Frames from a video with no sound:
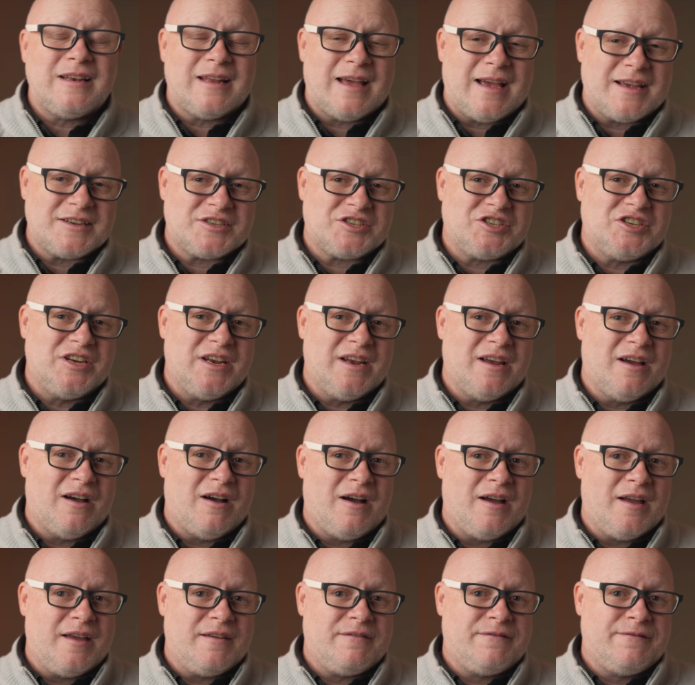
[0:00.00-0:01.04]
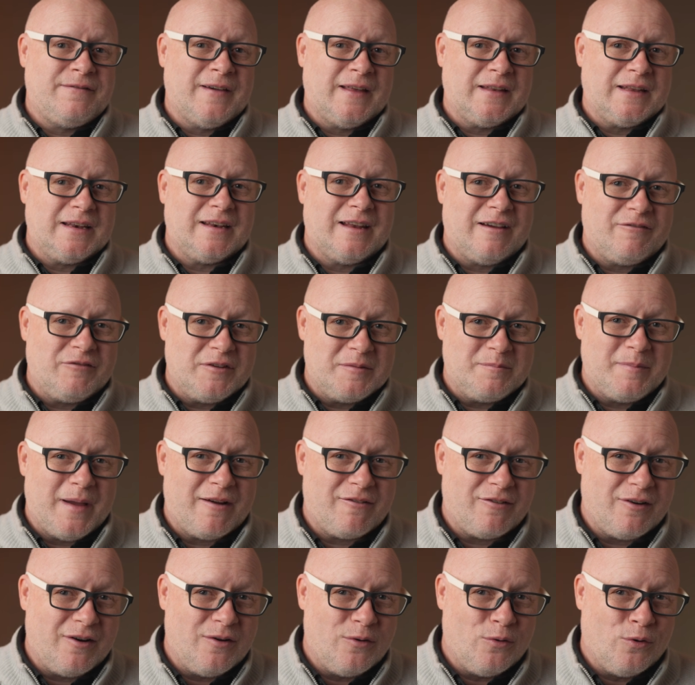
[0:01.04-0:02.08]
last year I fell in love with
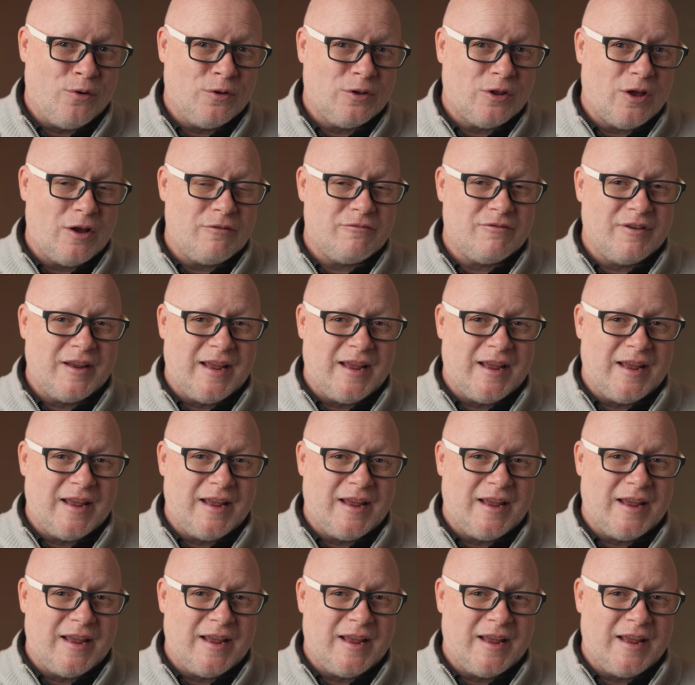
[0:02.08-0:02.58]
macro all over